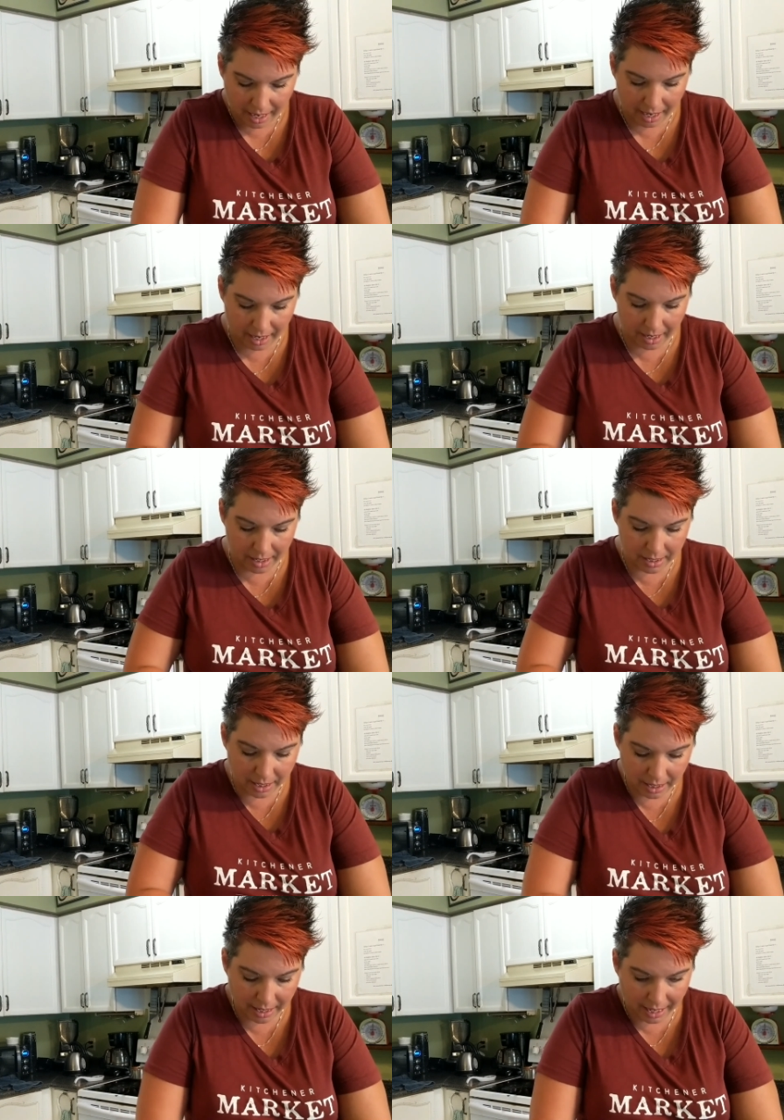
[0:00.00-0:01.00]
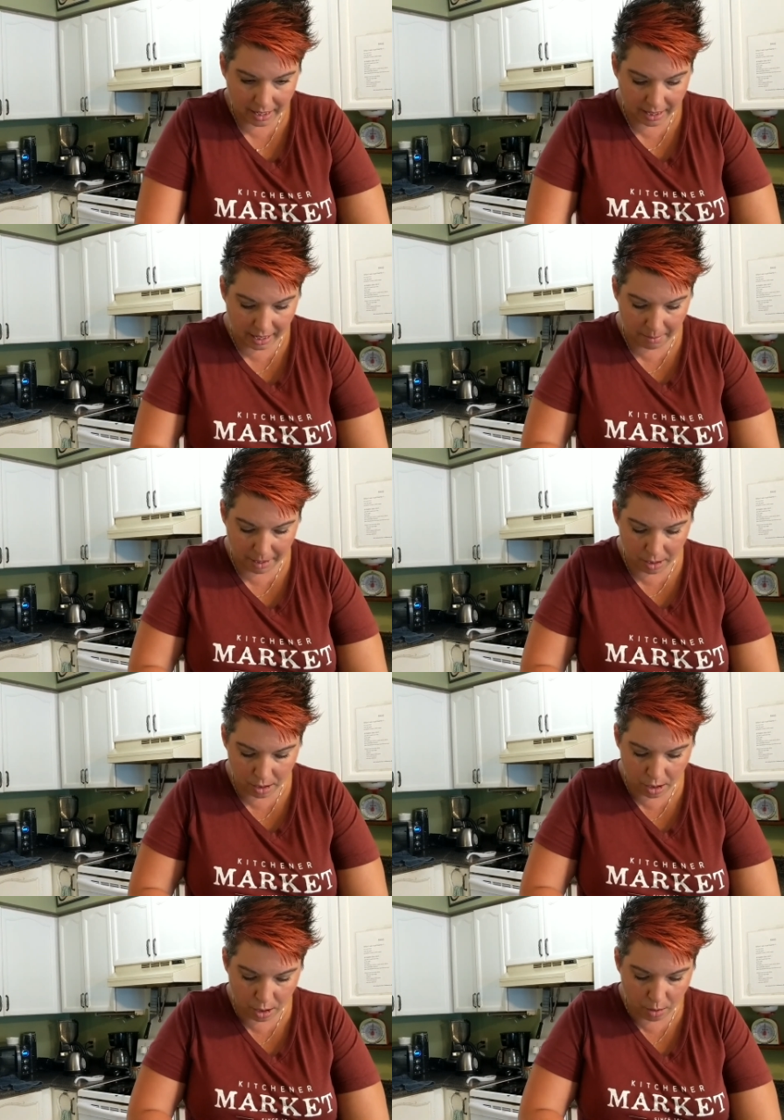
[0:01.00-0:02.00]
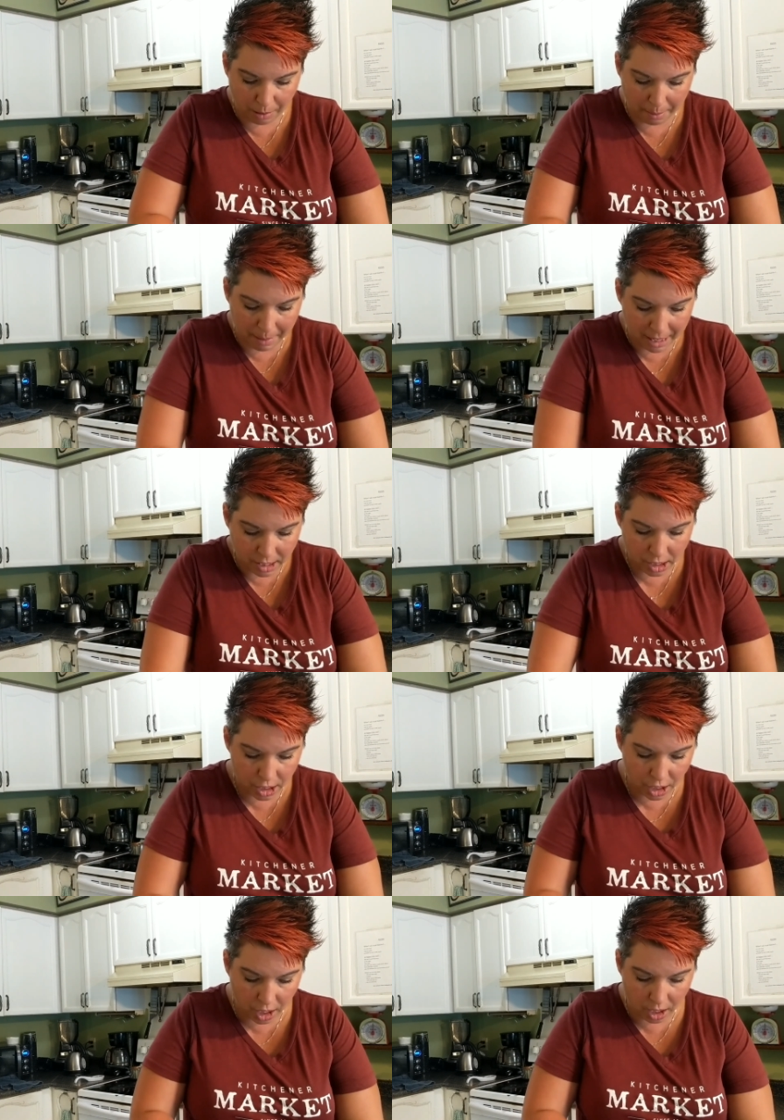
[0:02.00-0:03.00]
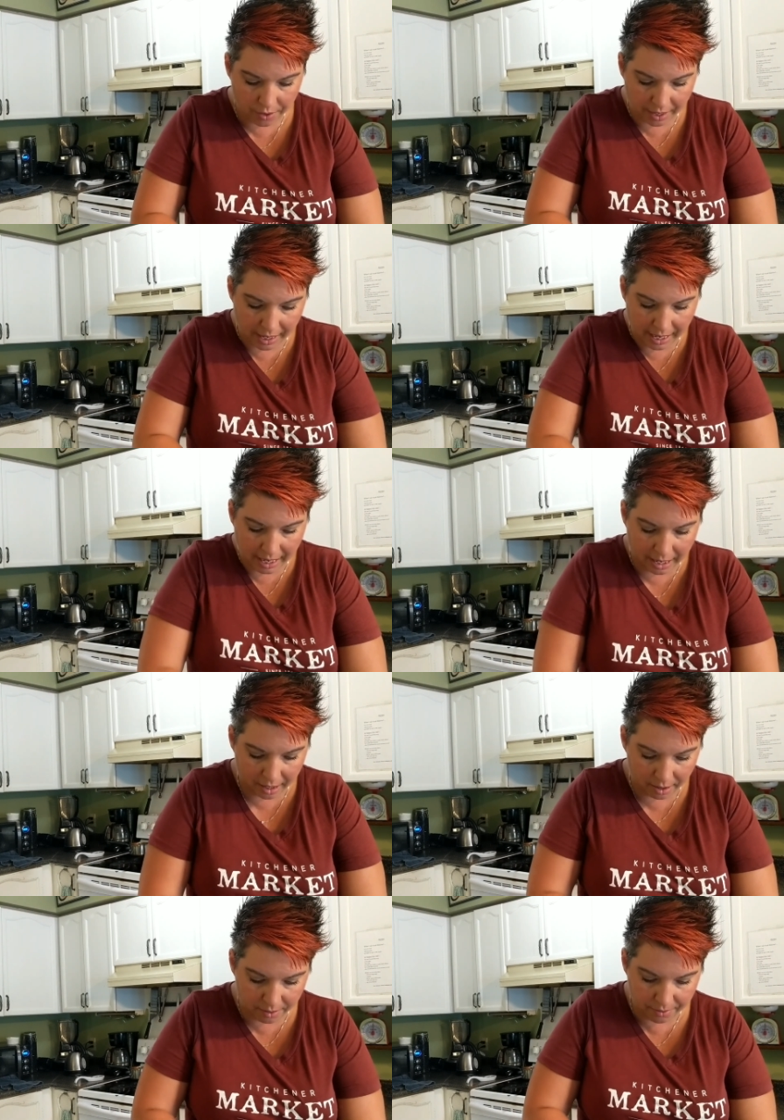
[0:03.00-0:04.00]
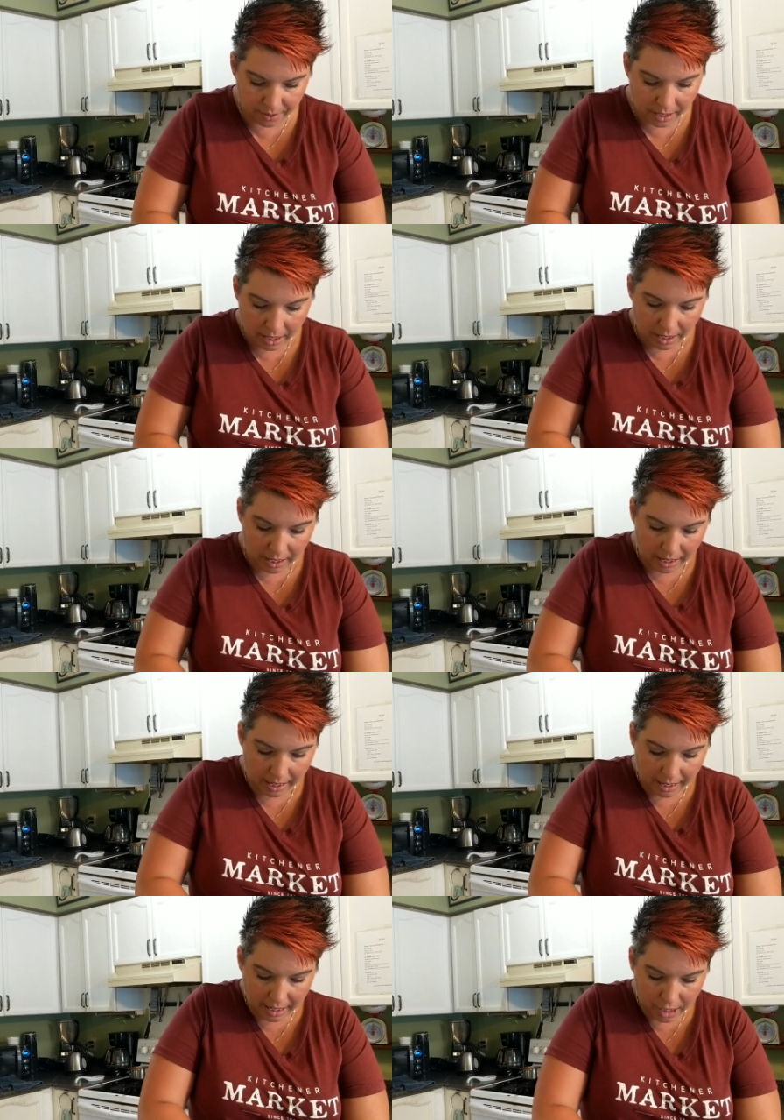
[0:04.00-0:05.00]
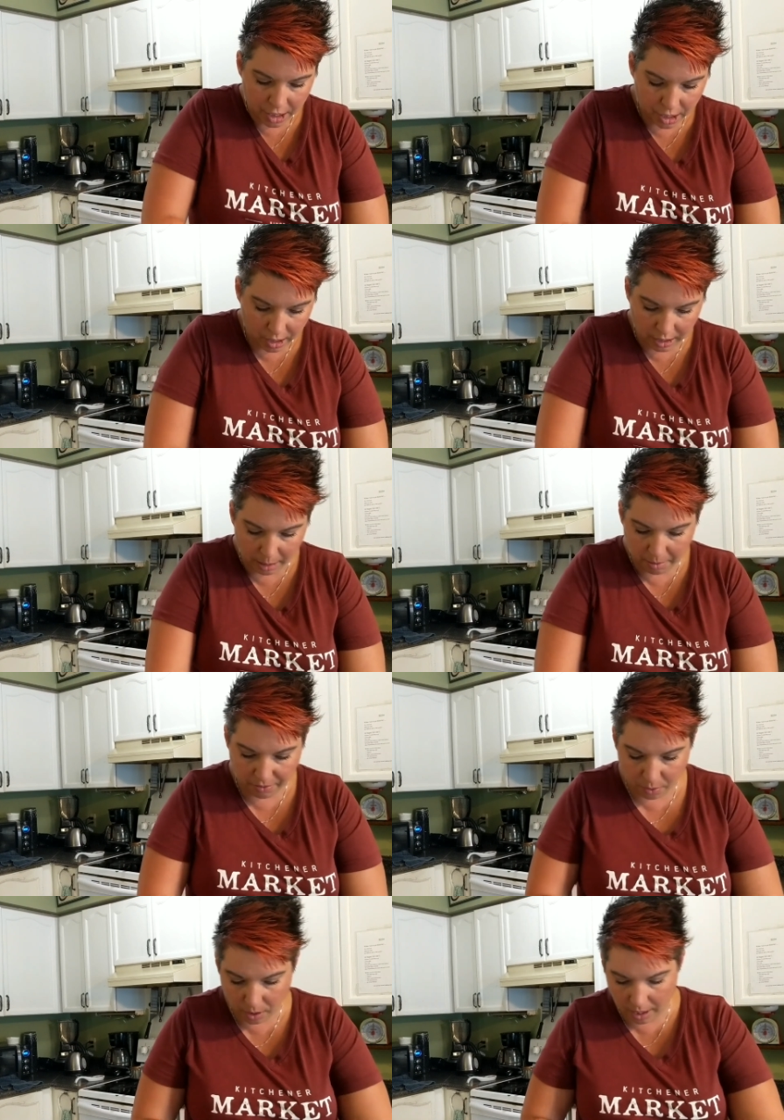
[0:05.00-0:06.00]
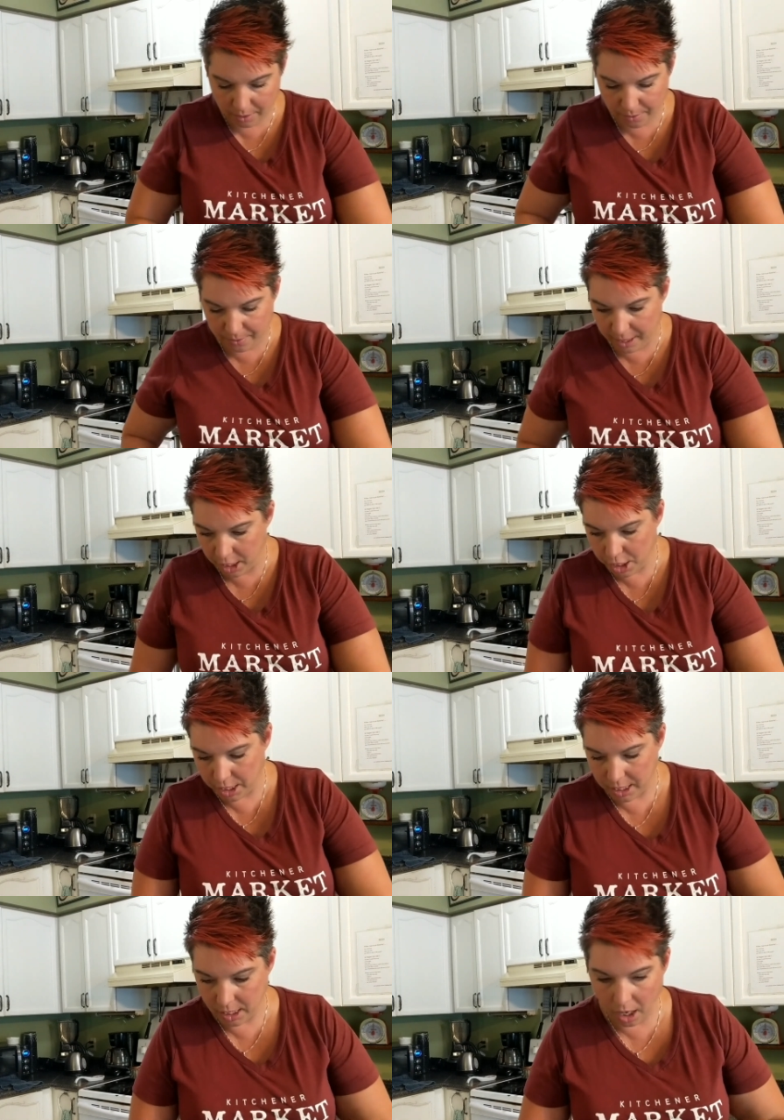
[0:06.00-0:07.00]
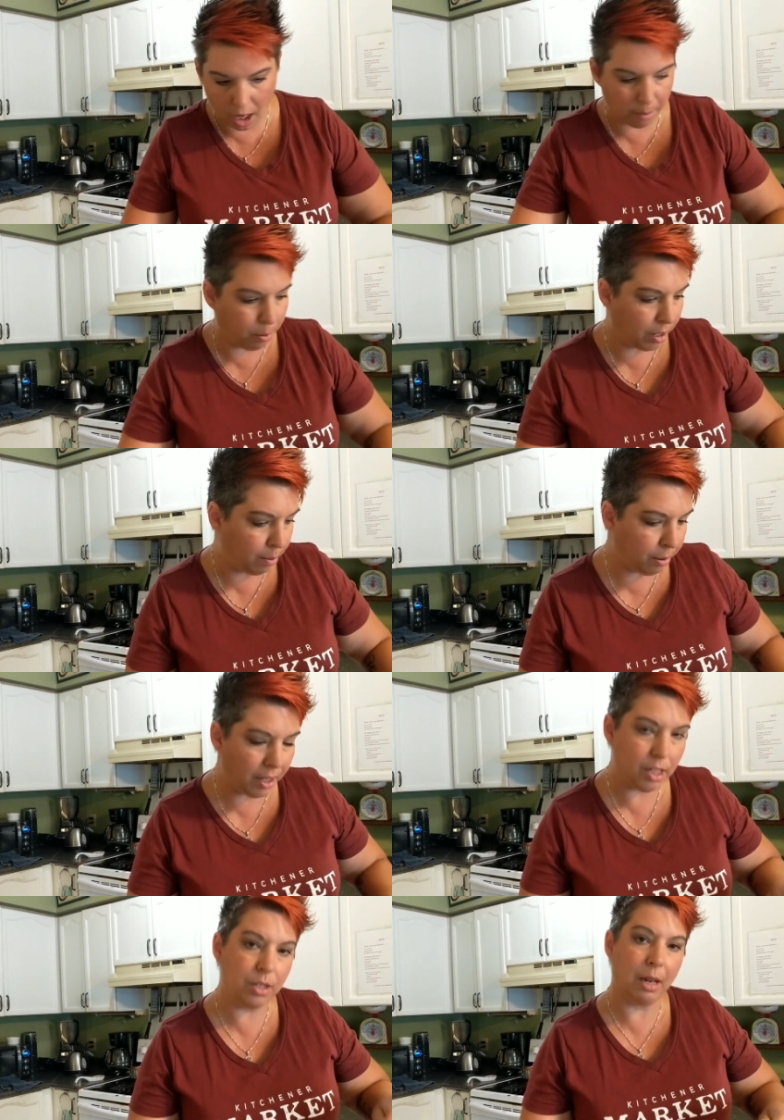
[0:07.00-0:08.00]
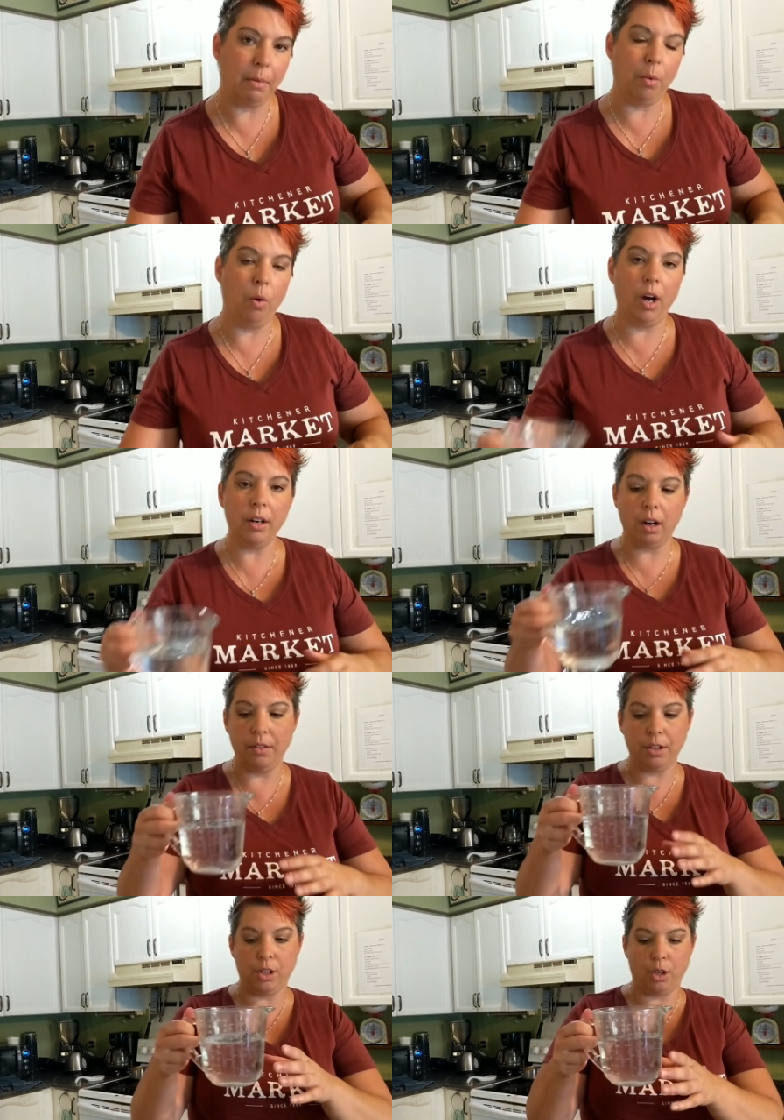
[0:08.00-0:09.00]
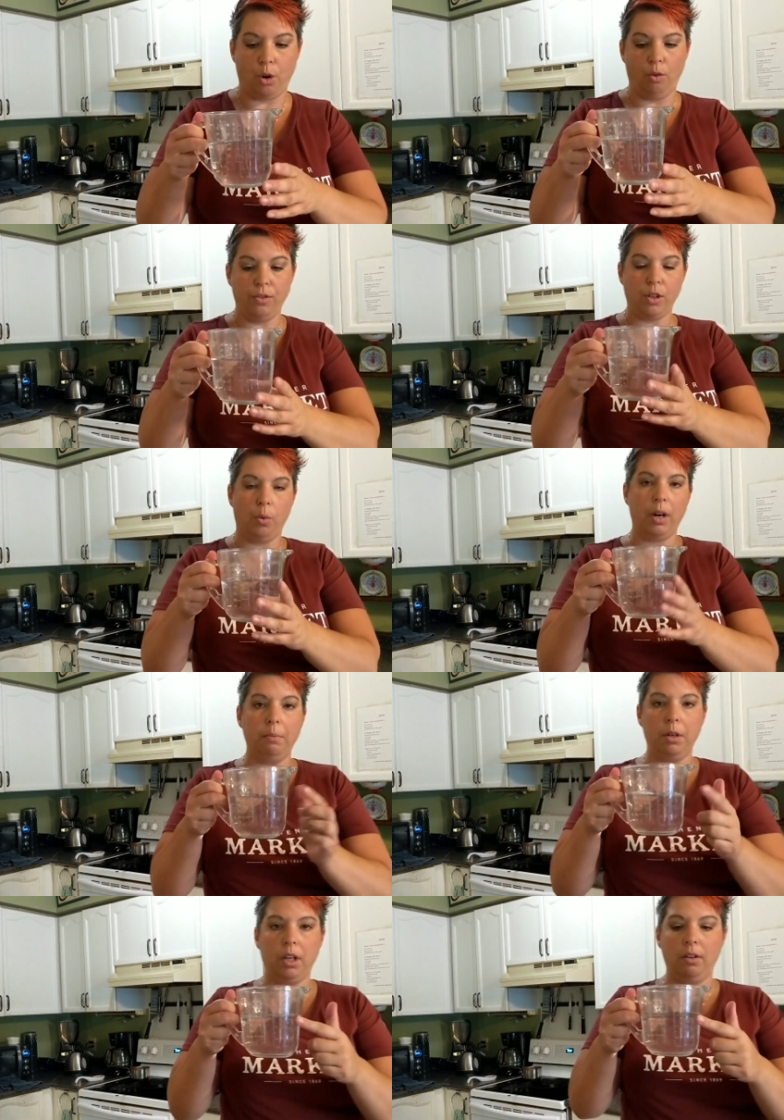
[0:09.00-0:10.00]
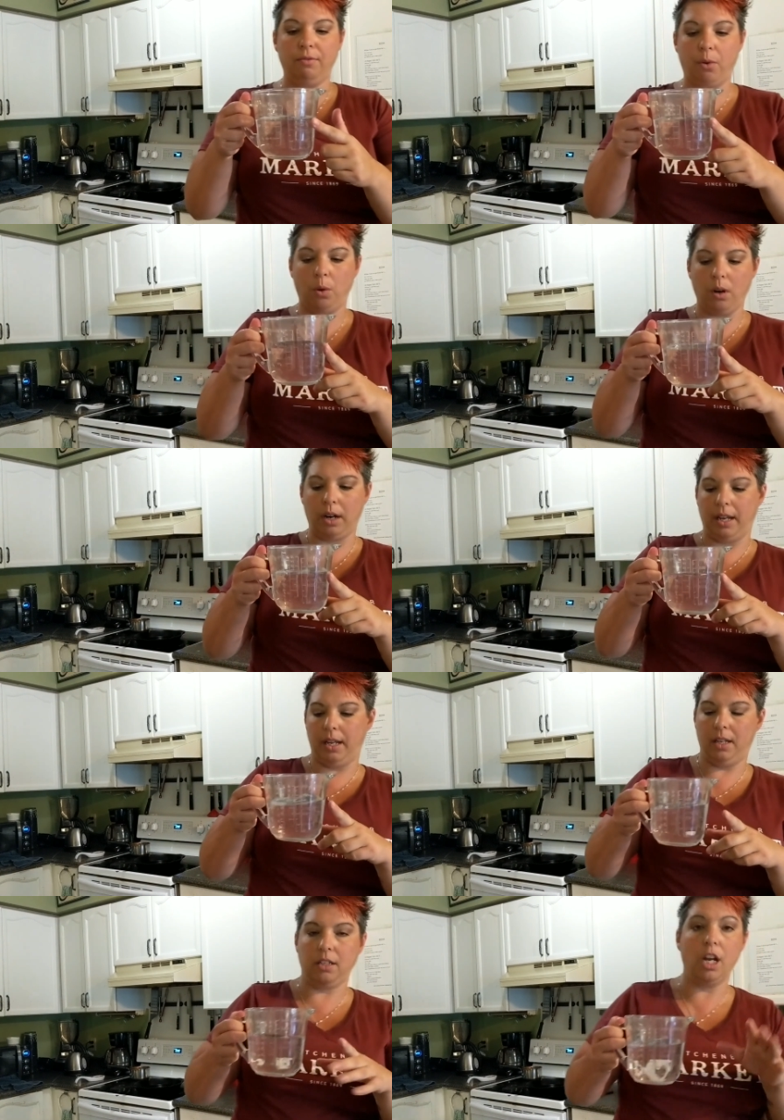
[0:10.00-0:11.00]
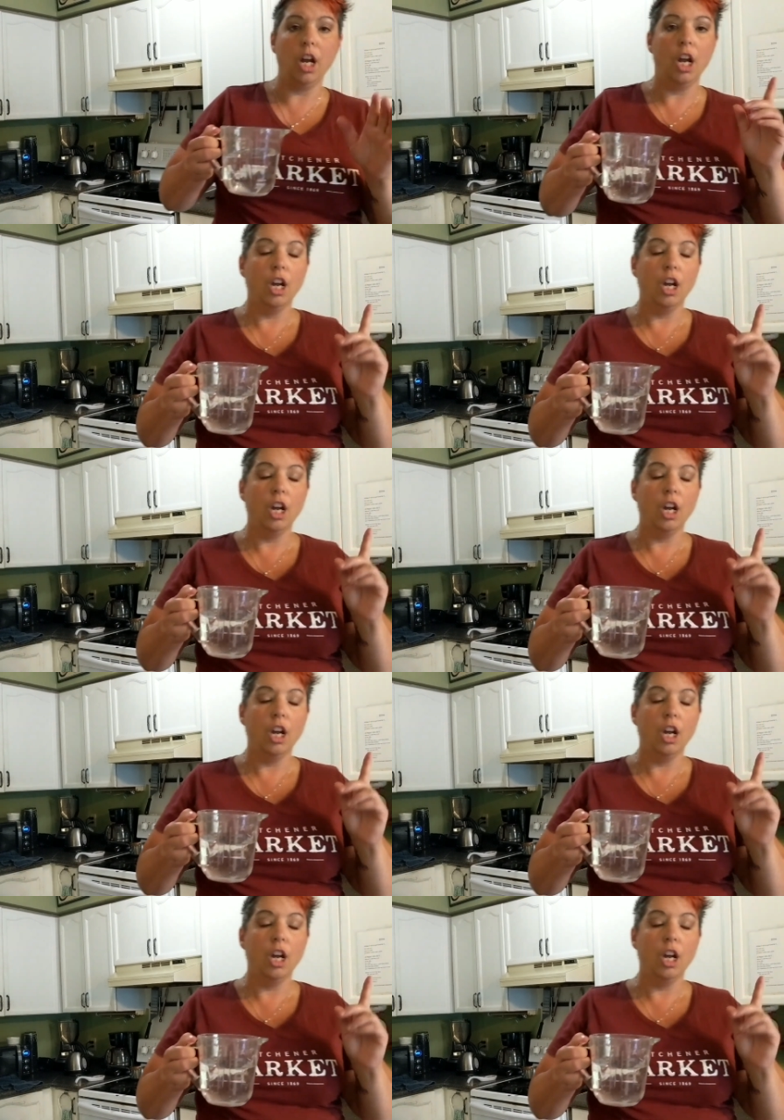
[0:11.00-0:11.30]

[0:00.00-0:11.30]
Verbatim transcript: and get them into my mason jar that I have. And actually, before I finish this up, what I'll probably do is get my water on the stove. So what I'm looking for is